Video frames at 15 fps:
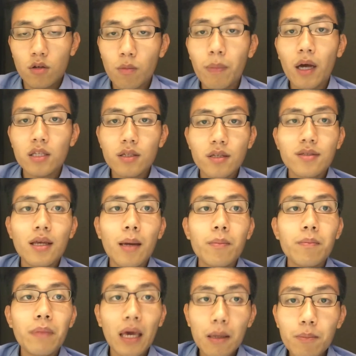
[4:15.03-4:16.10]
past exam
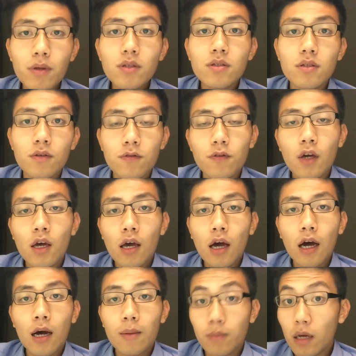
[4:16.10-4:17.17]
papers if
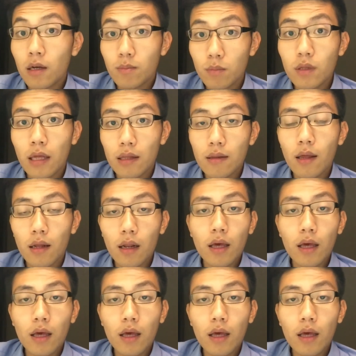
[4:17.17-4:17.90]
that